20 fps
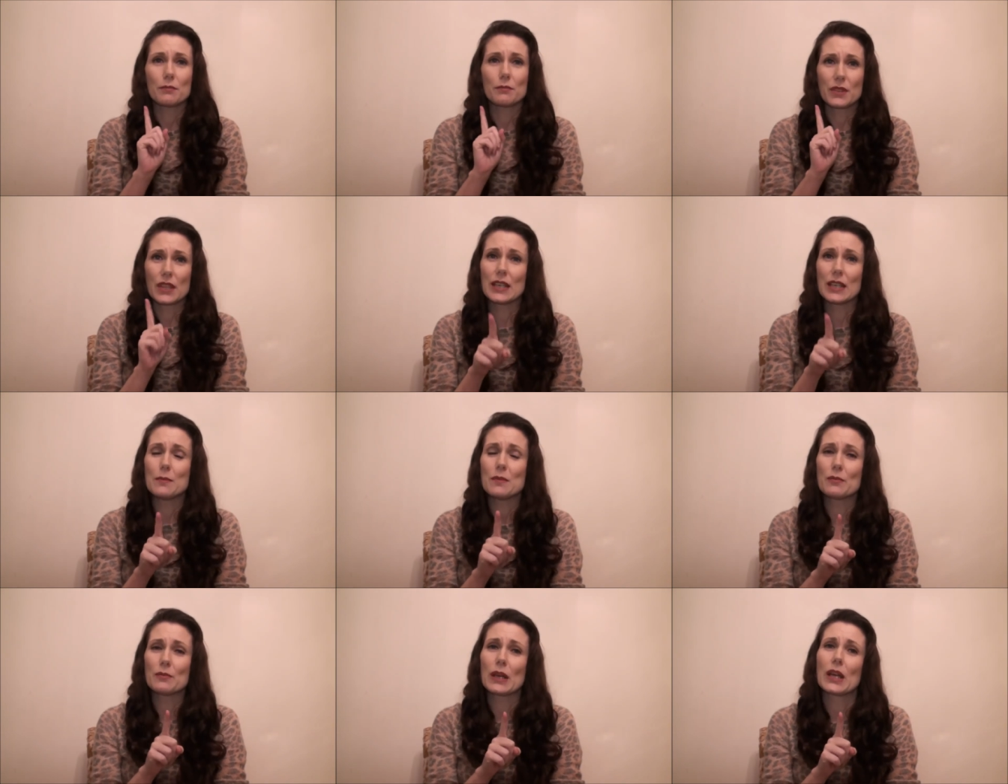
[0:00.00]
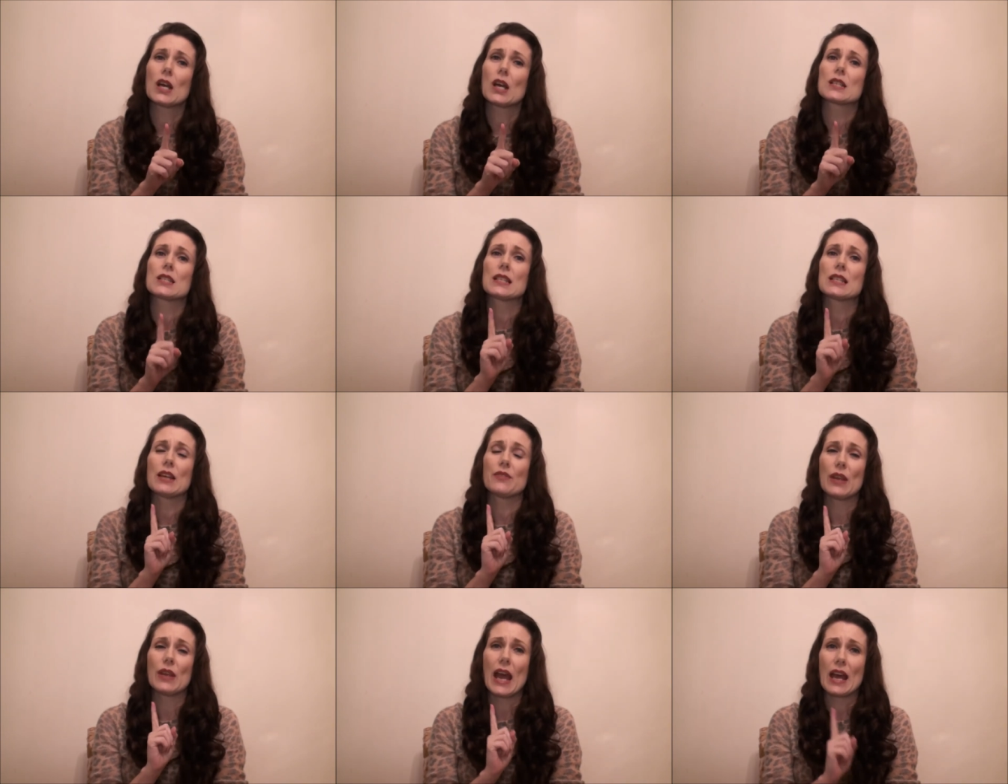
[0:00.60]
the name of my cousin,
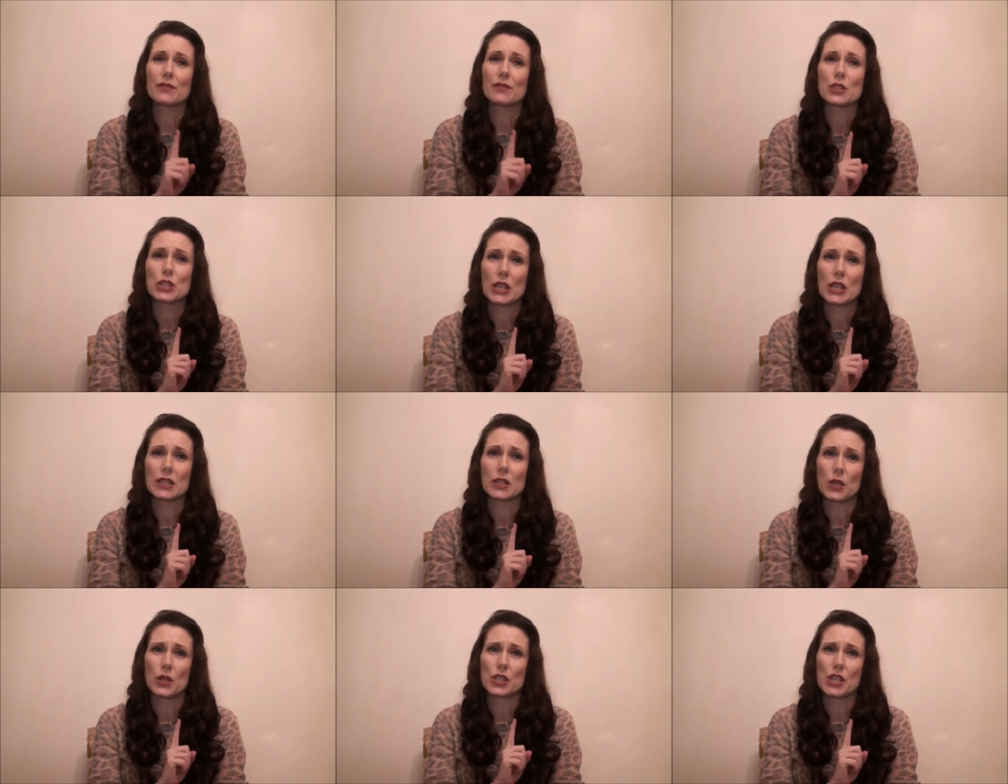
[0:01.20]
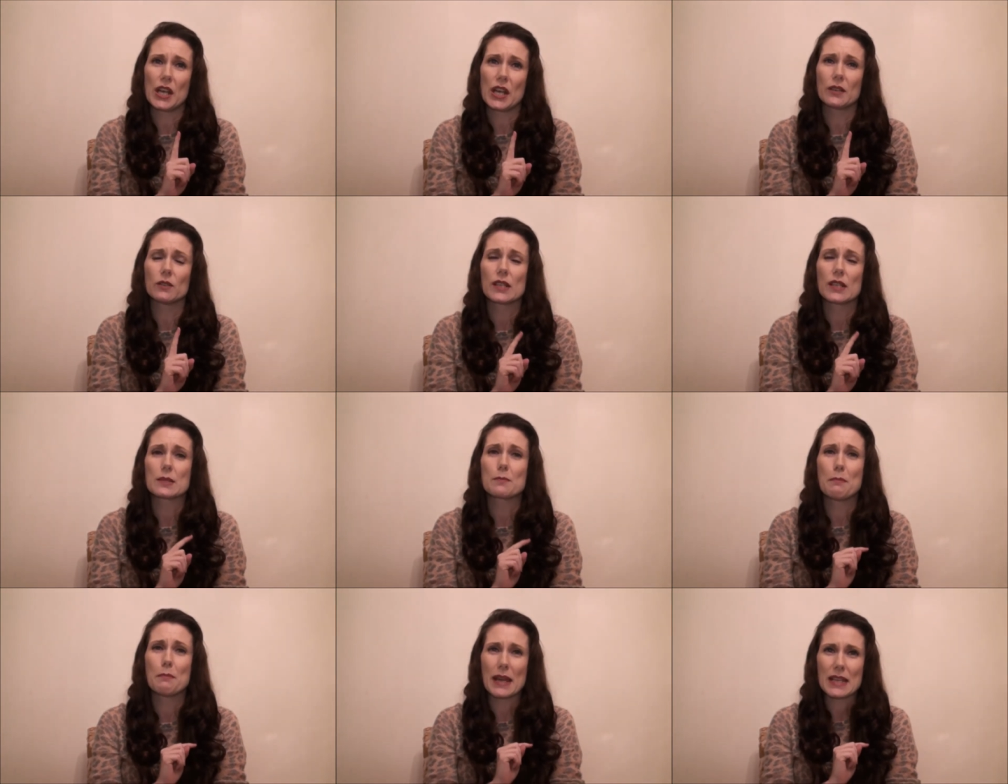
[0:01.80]
if you haven't checked out her channel,
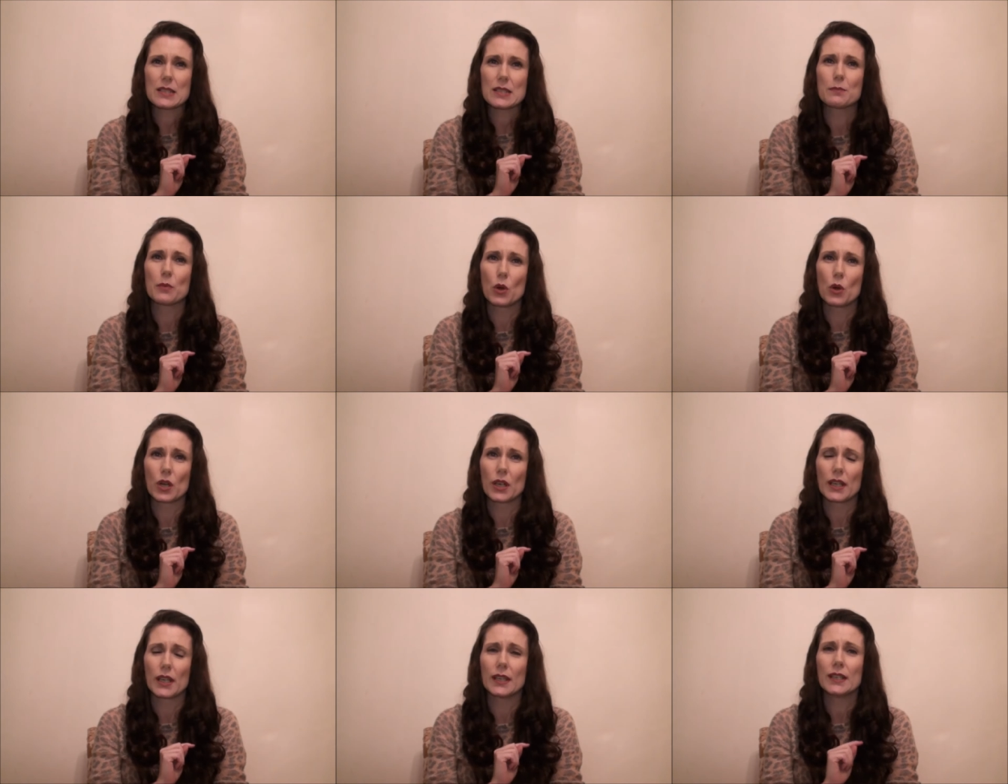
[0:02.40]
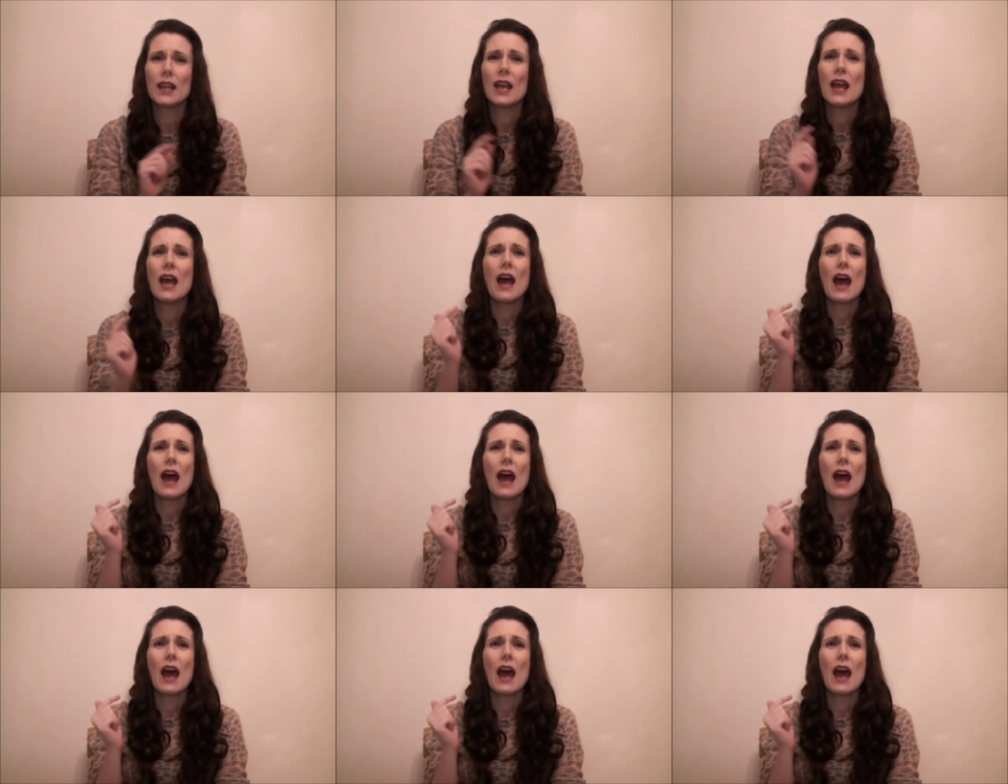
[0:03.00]
is Miss Morgan.